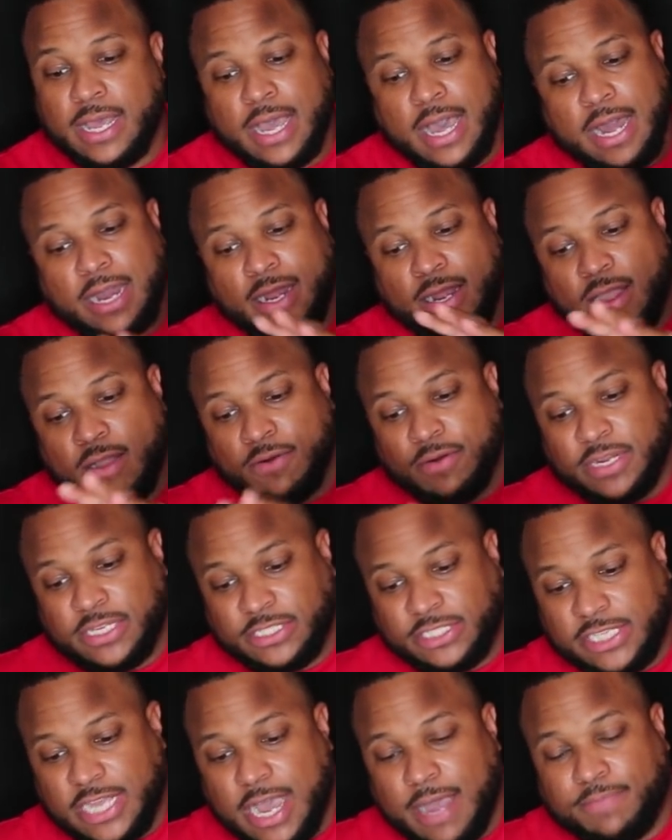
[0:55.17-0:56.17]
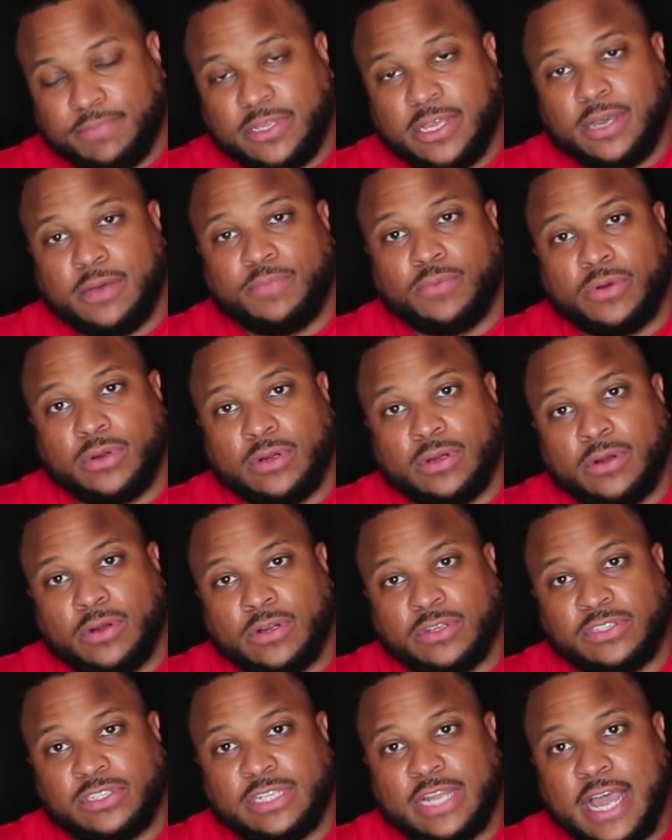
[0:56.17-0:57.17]
I done already chopped up
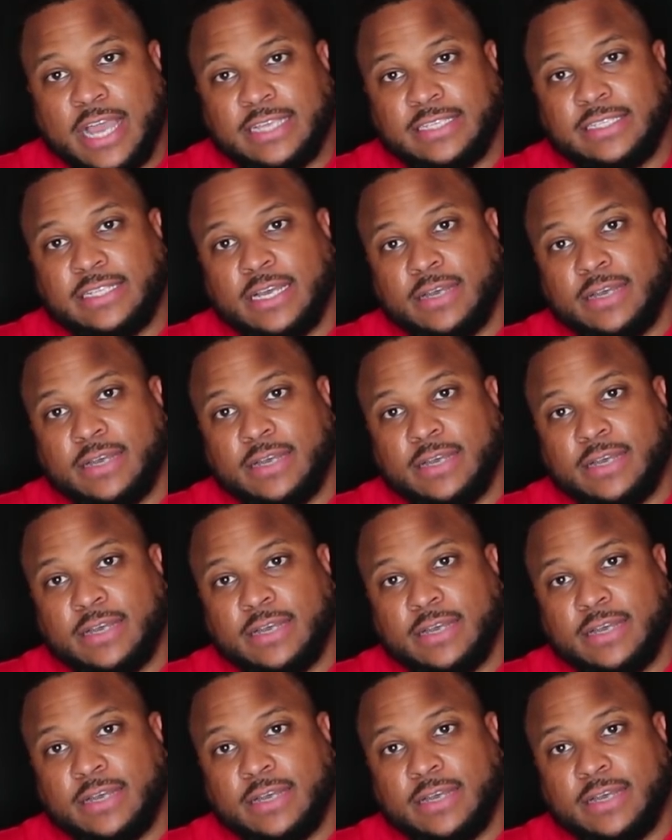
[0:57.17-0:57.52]
or sliced